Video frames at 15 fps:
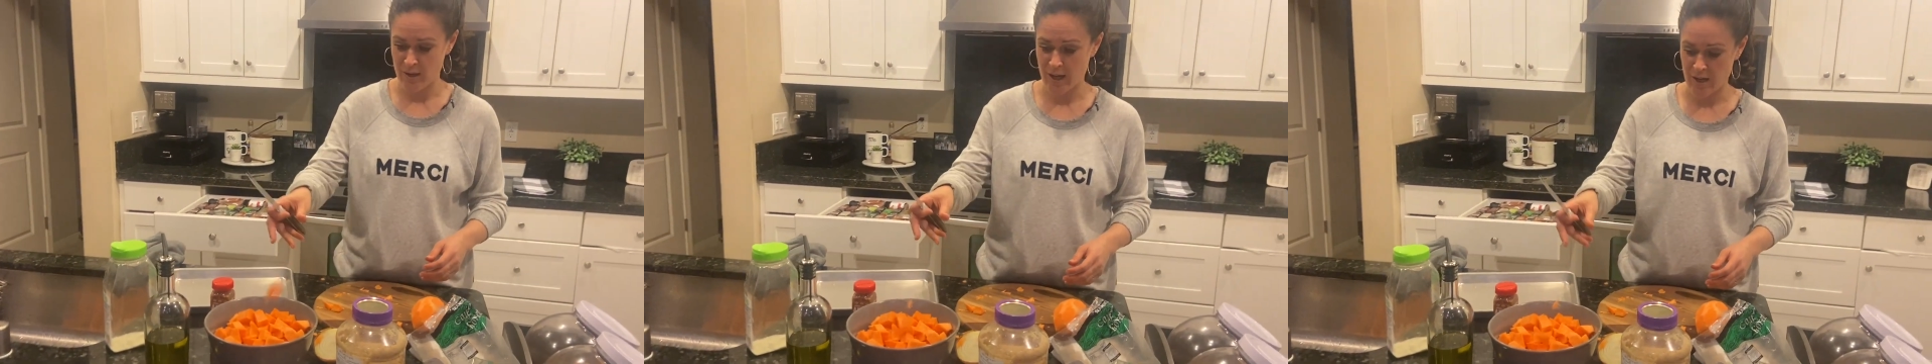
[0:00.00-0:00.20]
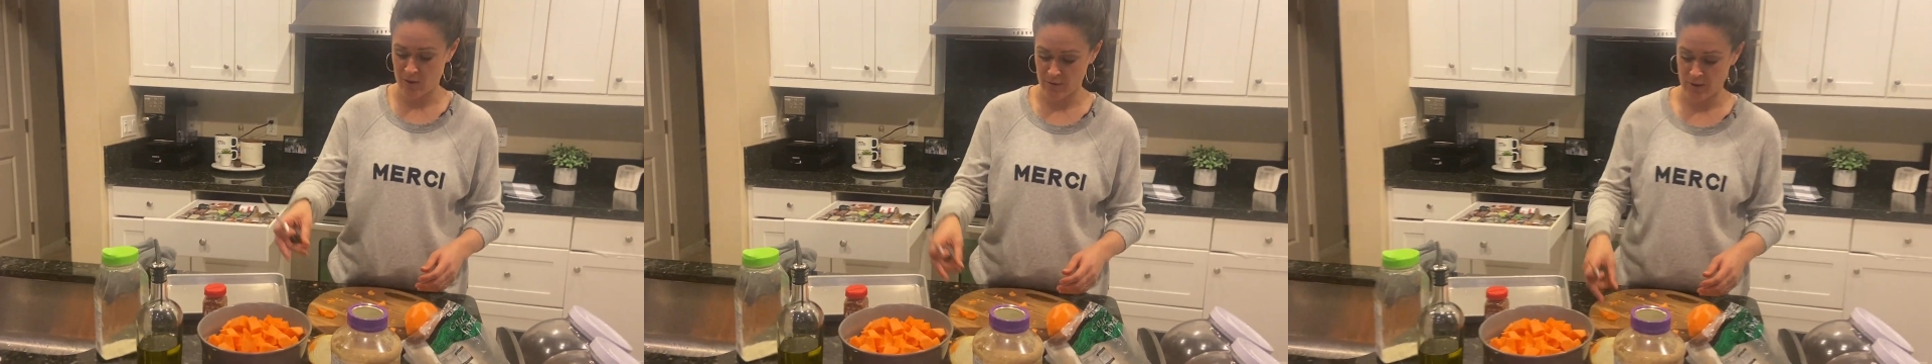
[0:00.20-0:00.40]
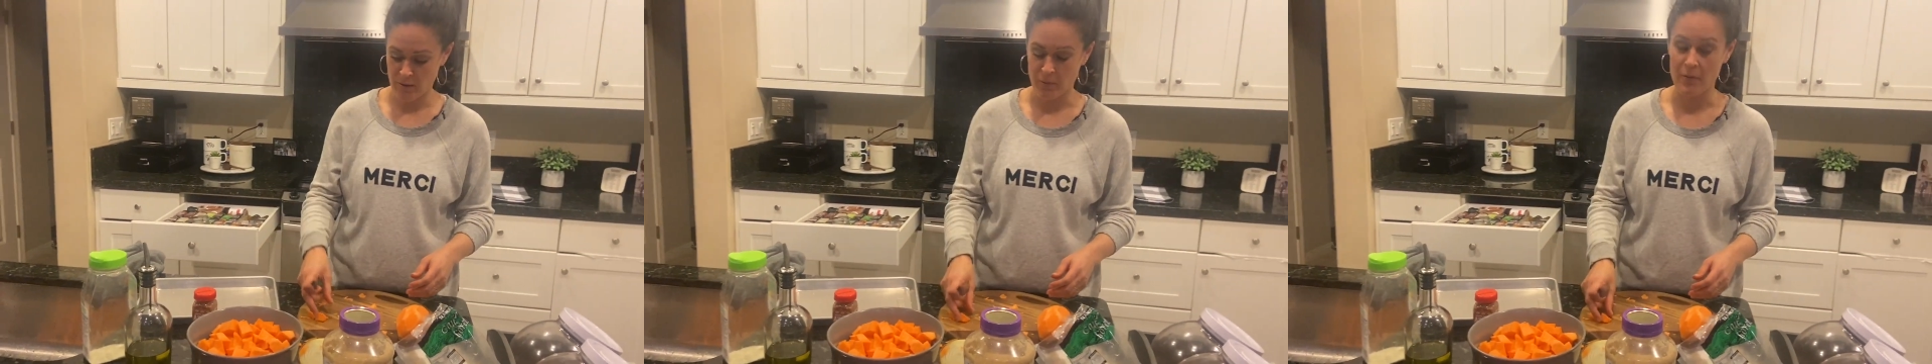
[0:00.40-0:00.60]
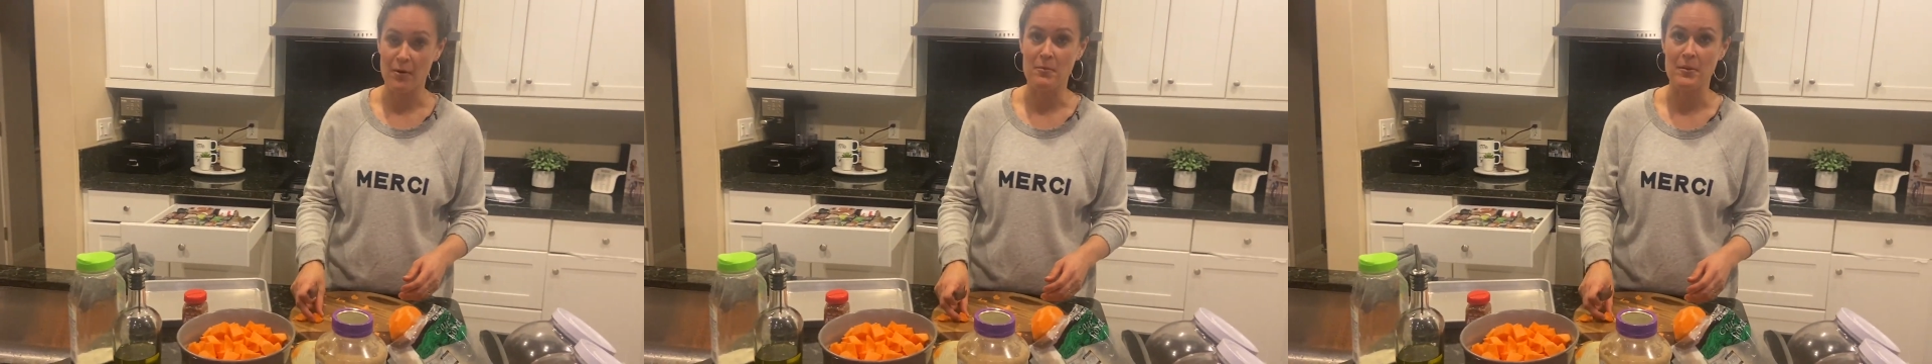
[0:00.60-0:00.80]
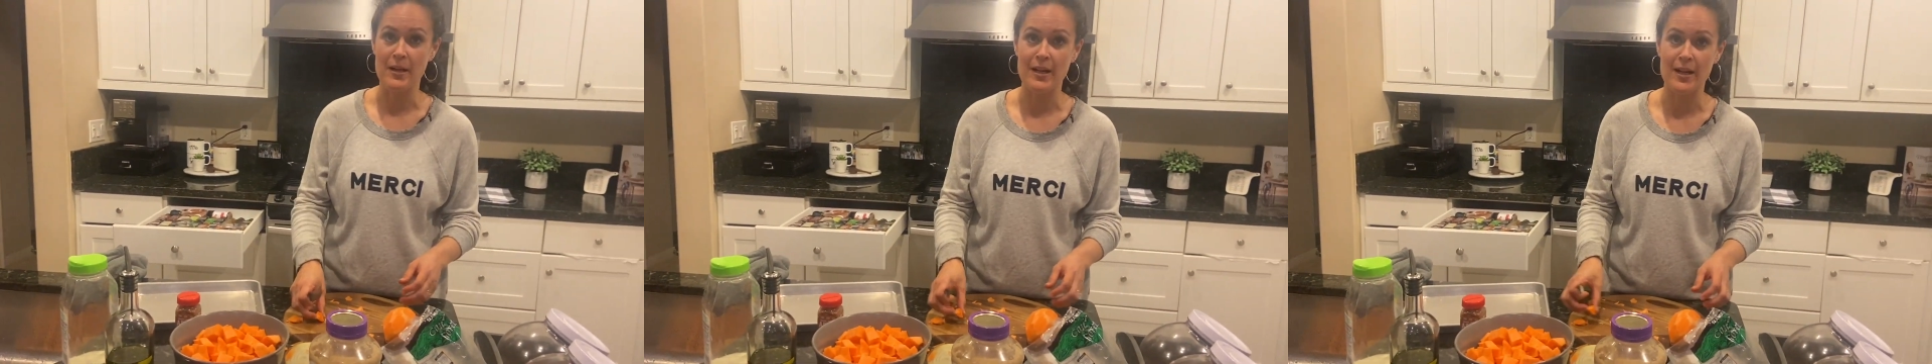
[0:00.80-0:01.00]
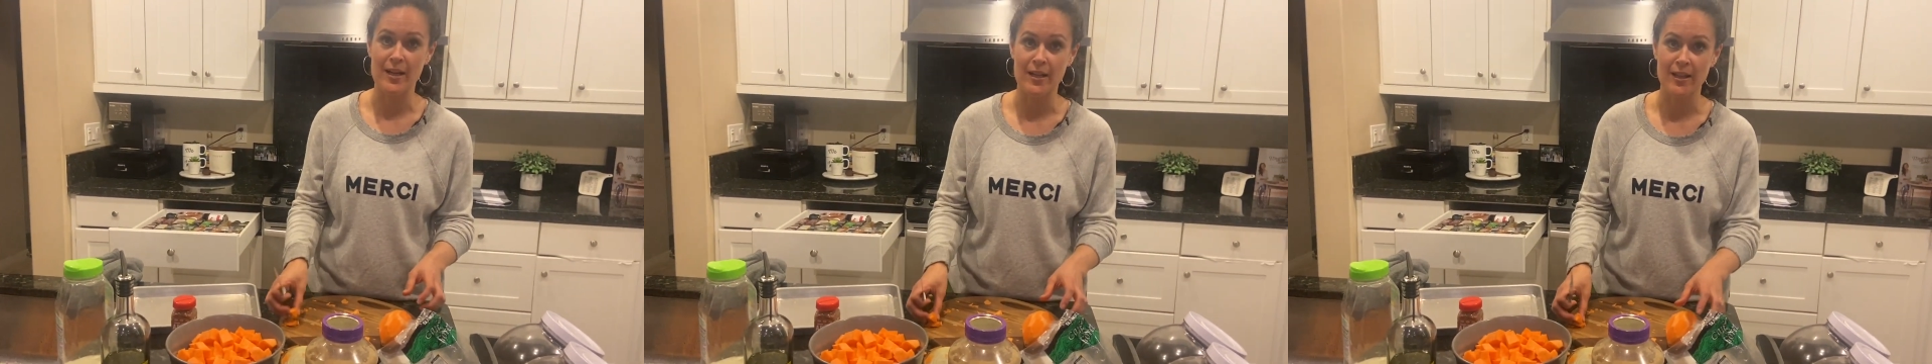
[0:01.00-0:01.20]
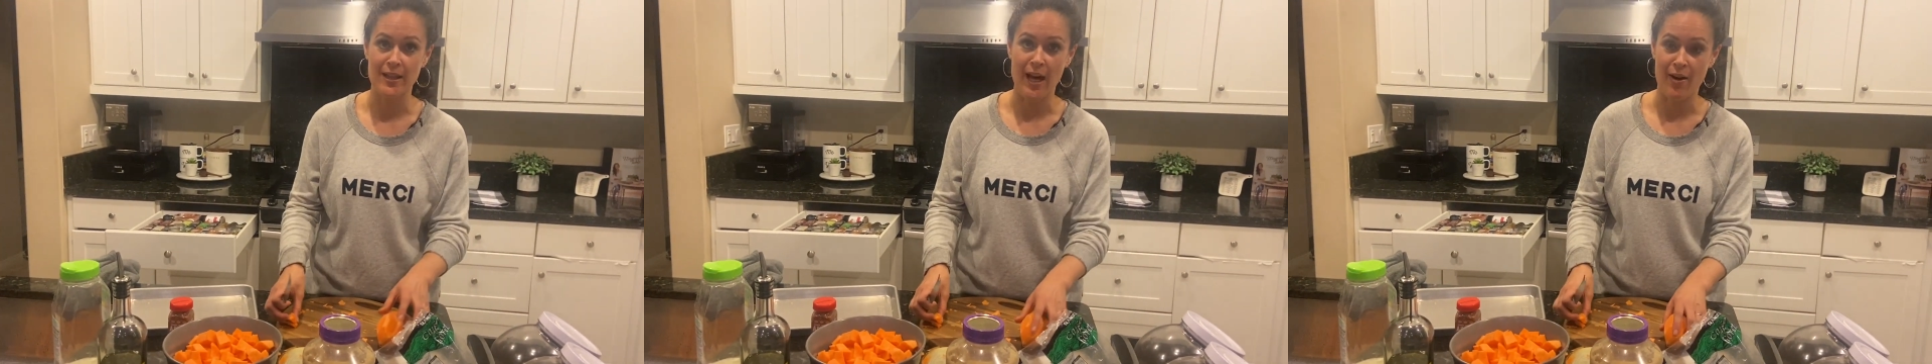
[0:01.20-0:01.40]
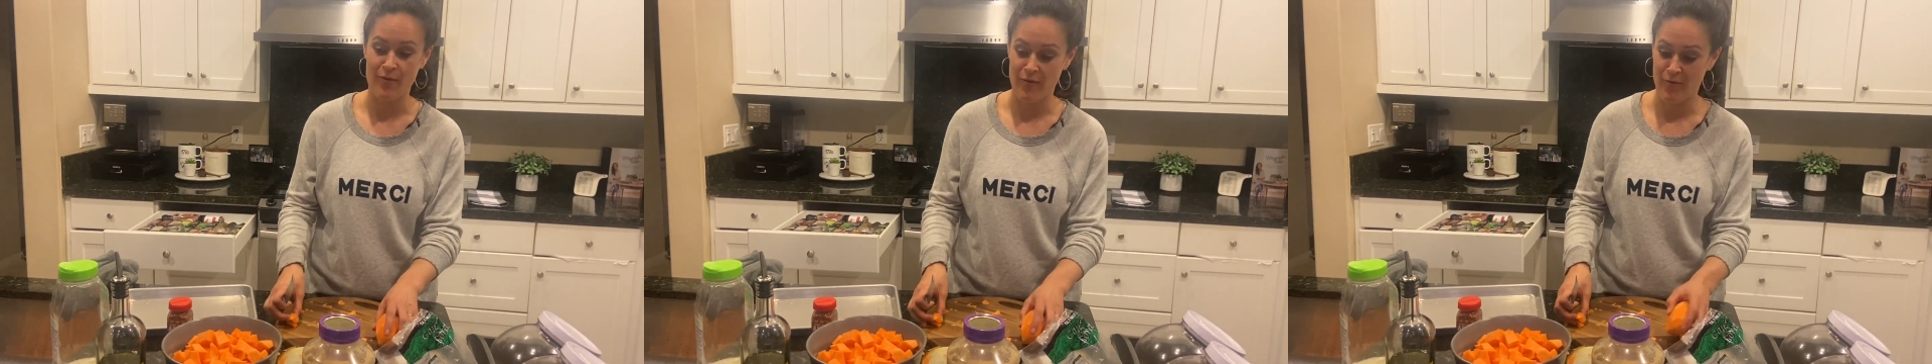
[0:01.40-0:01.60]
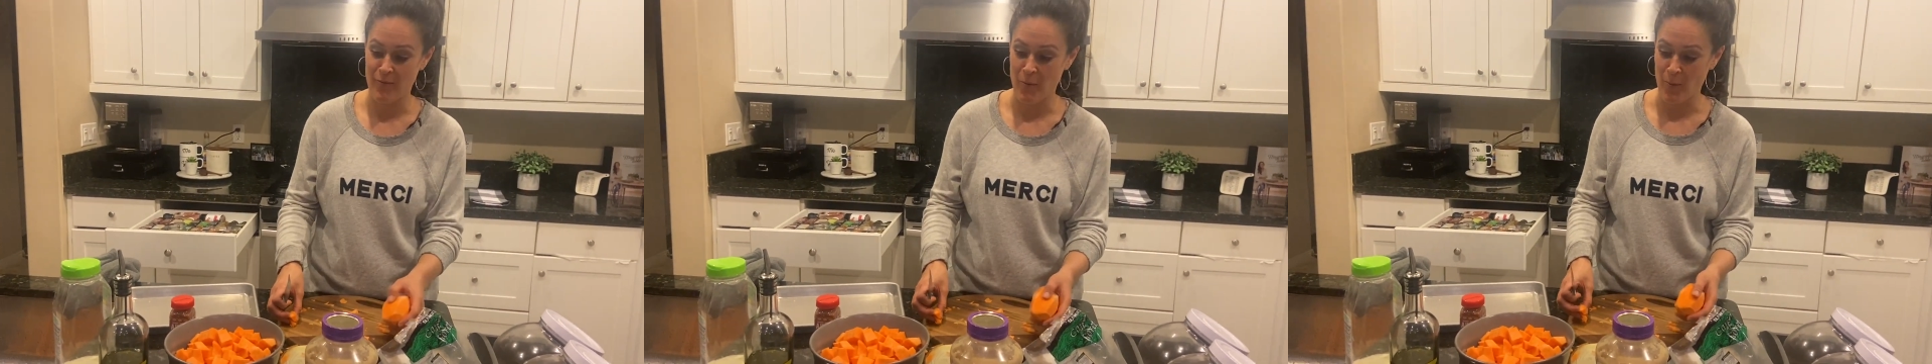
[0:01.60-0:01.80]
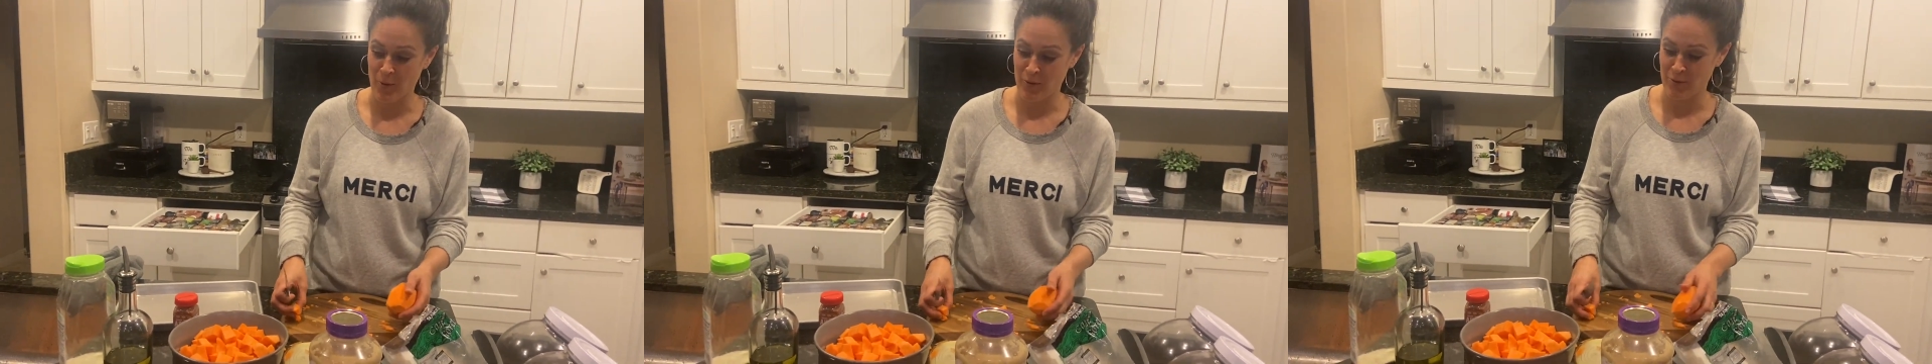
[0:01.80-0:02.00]
I don't think we're going to be eating that
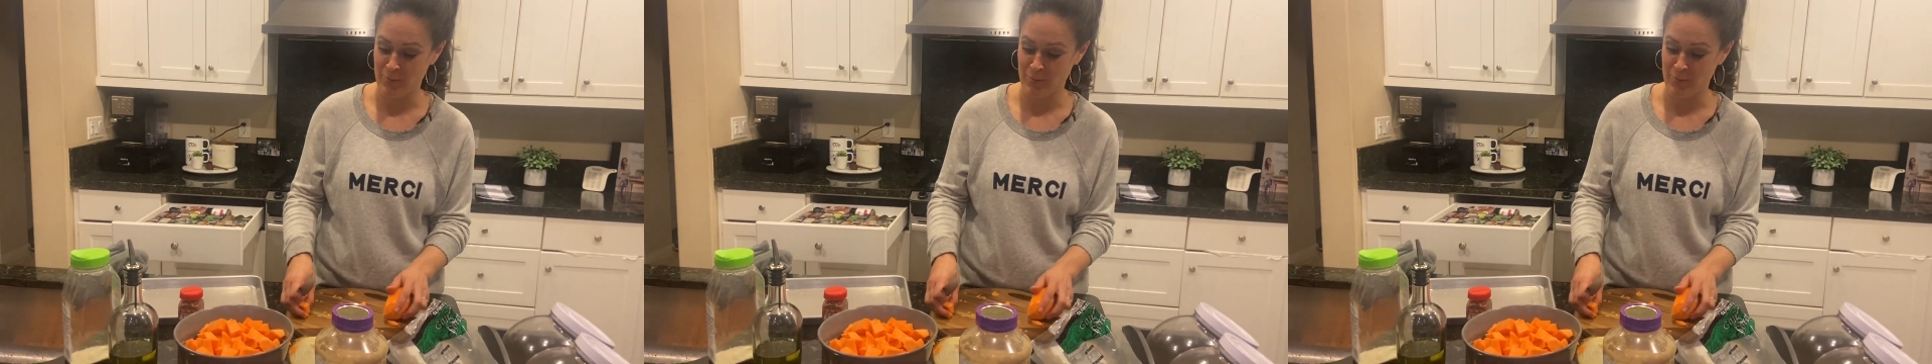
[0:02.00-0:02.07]
4th